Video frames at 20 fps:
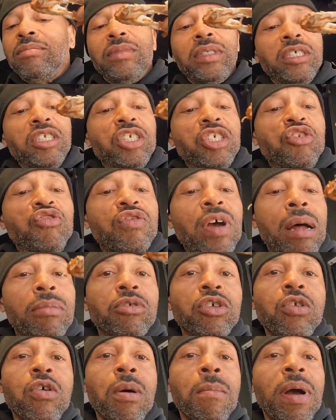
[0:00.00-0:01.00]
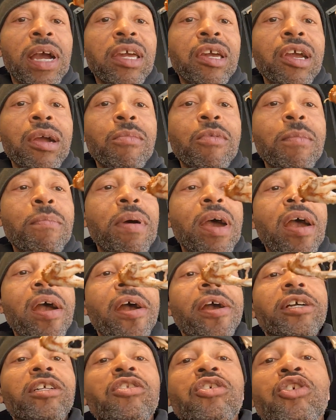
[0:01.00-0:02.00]
I just dropped it on my camera
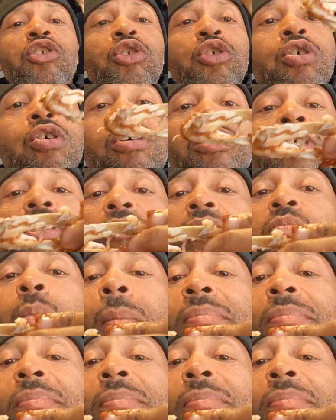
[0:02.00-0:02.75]
bag, the sauce.